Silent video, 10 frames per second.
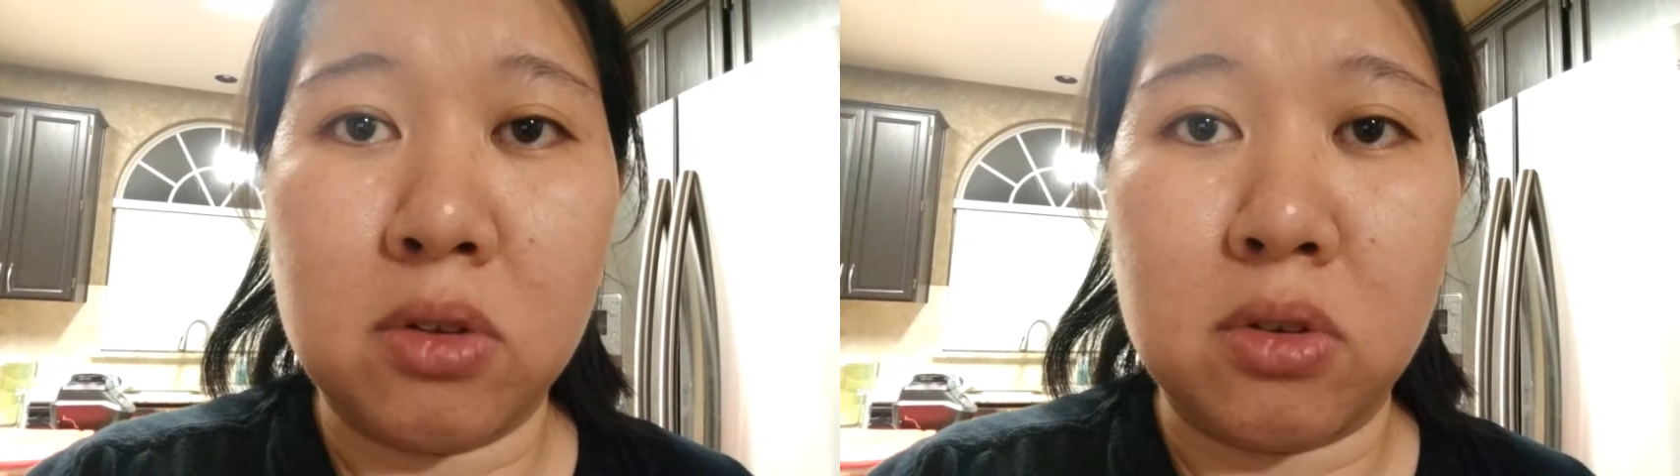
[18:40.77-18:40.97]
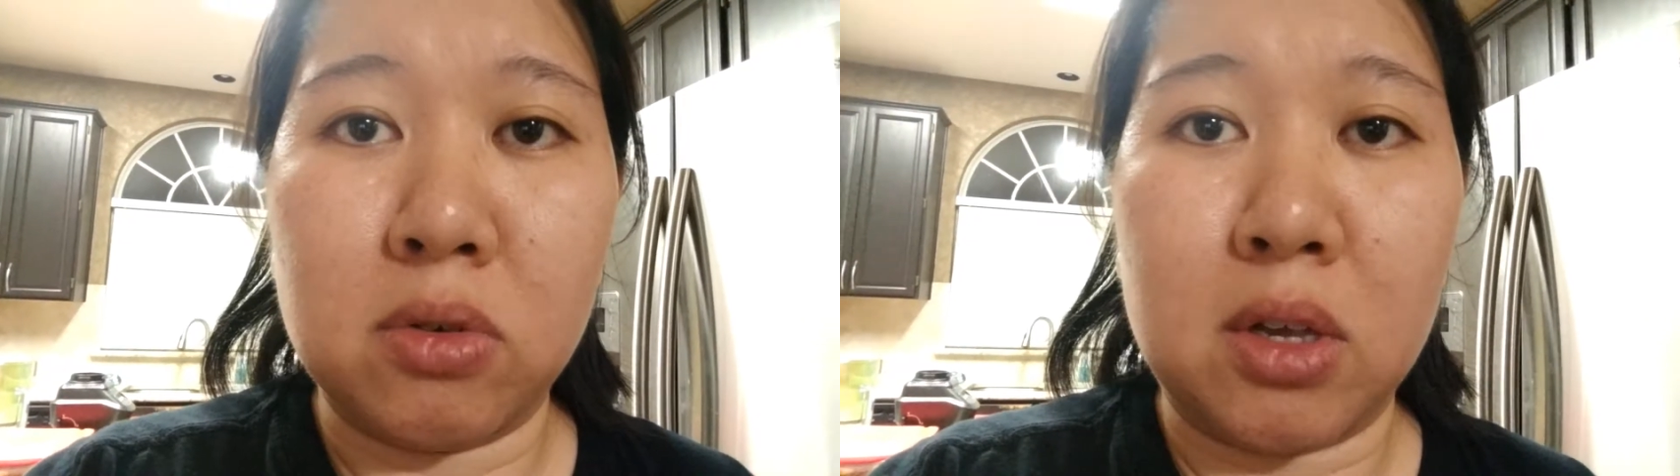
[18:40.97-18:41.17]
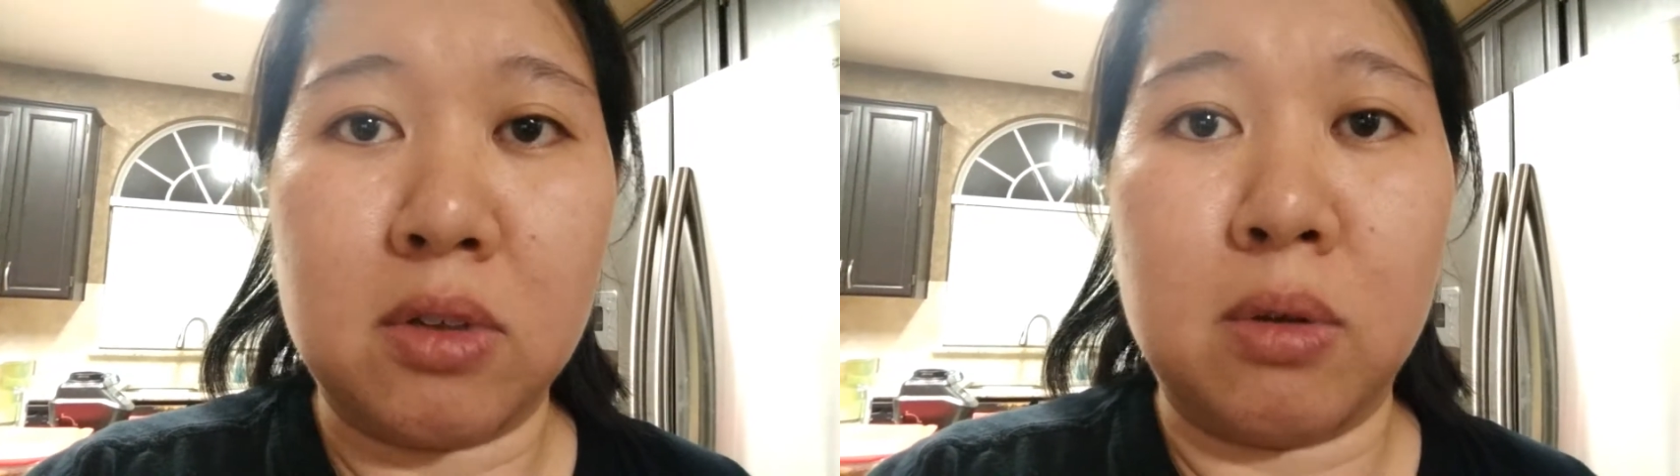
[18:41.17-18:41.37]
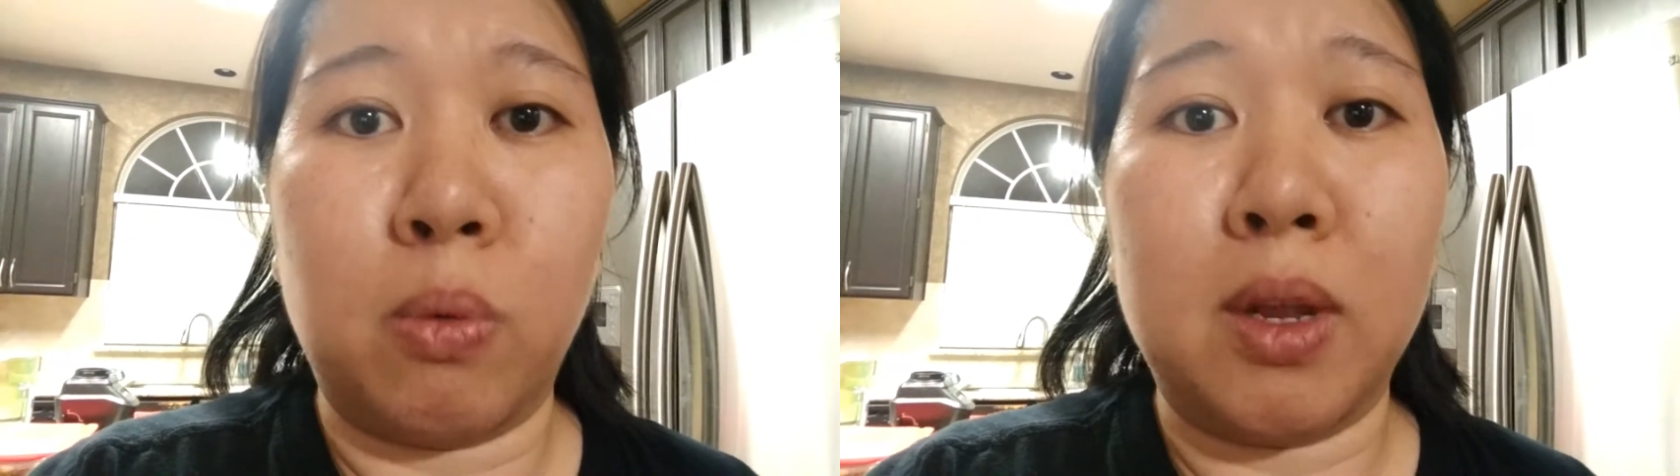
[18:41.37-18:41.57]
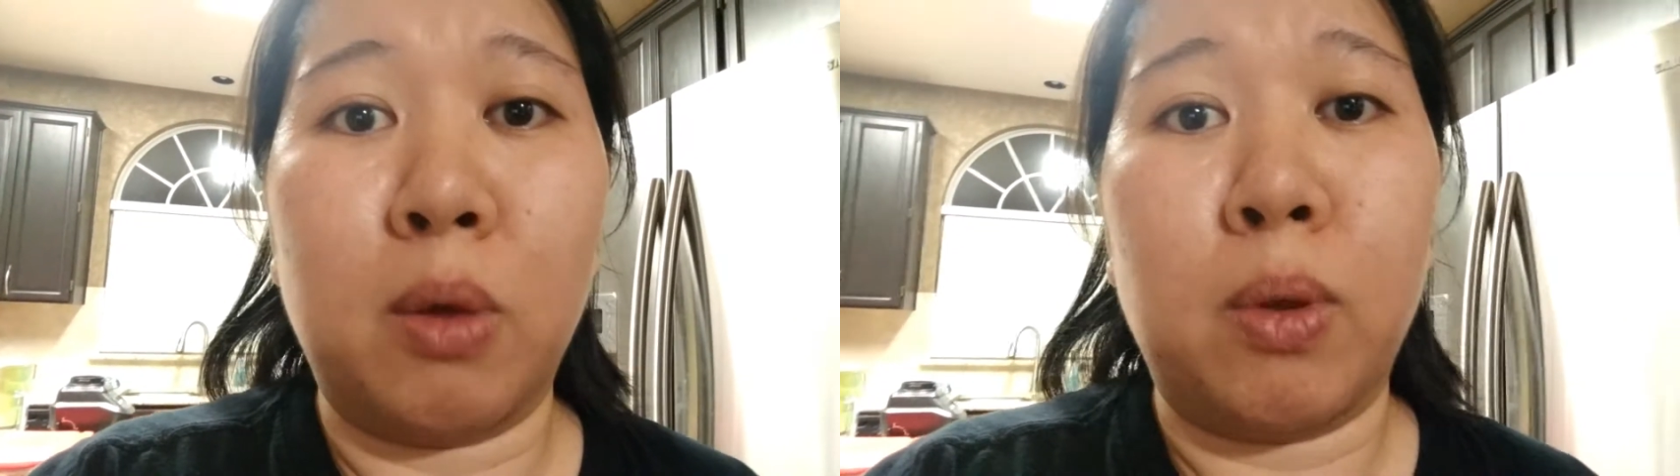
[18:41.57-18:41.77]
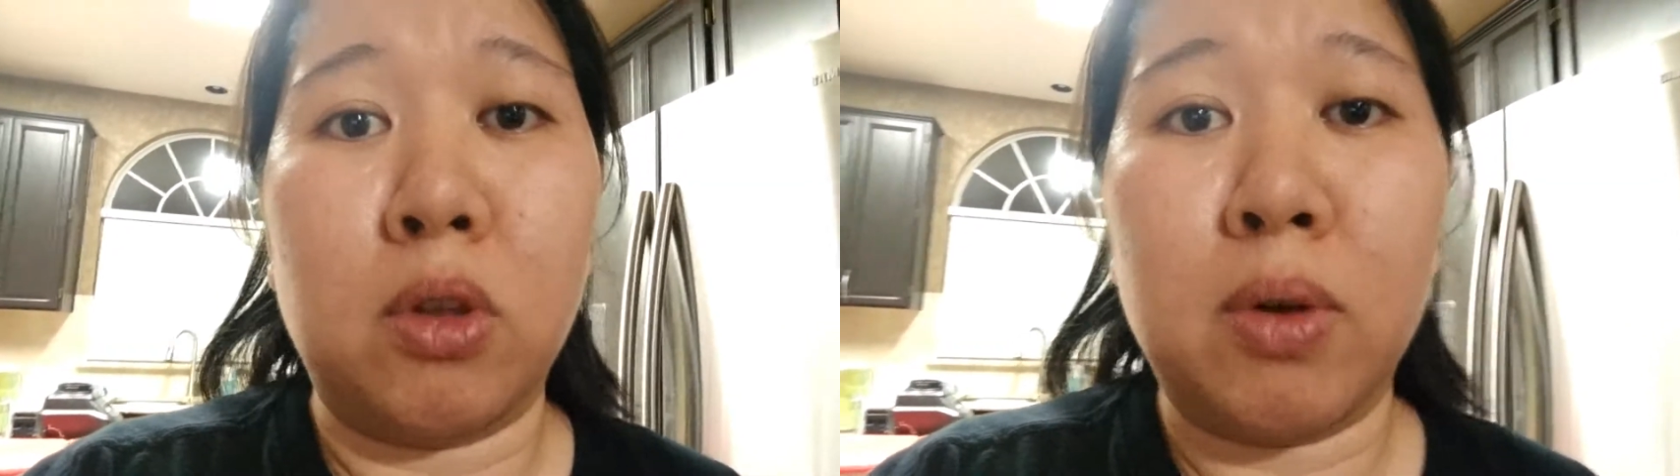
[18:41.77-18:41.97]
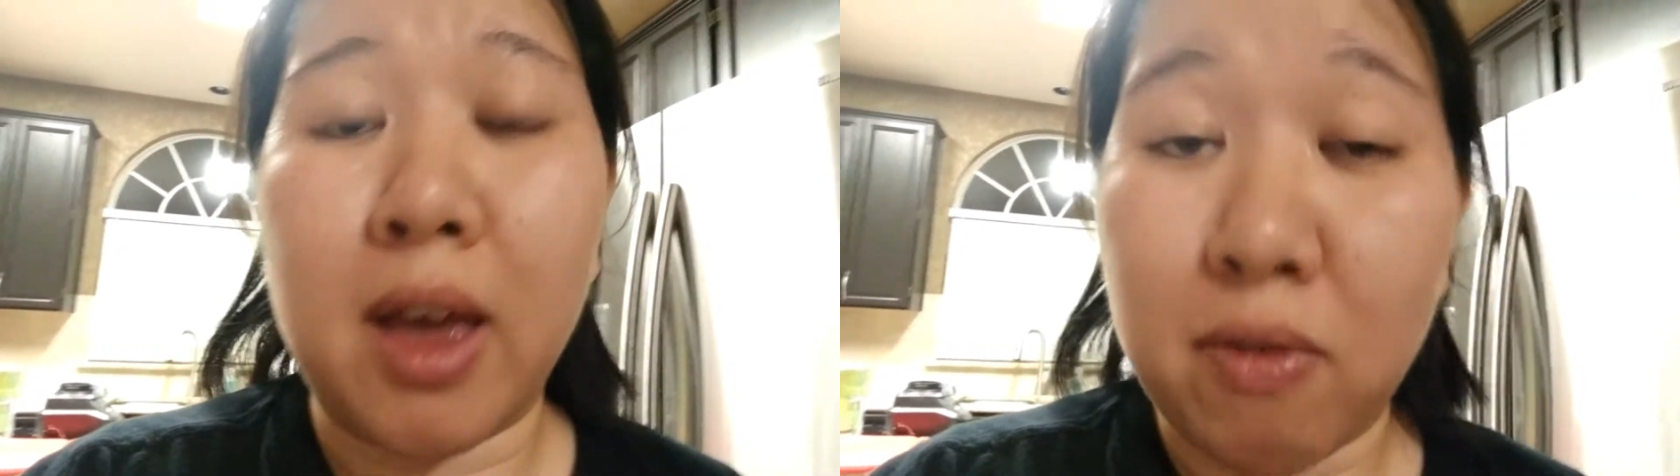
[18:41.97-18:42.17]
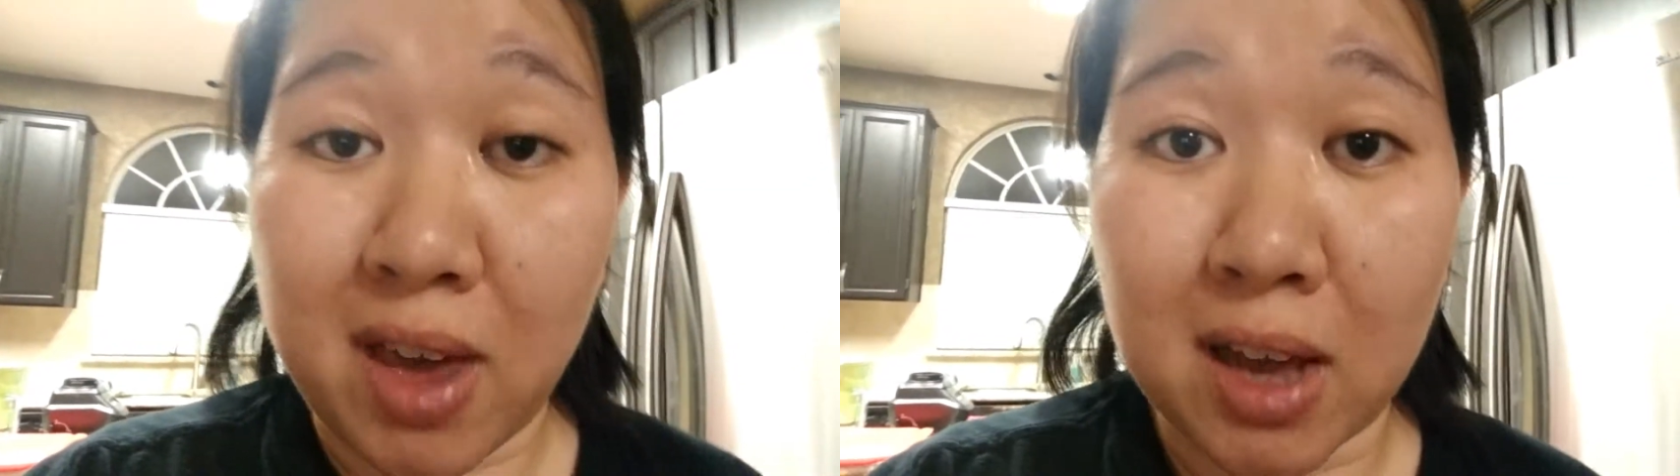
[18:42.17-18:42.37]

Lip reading: to is the one that we don't have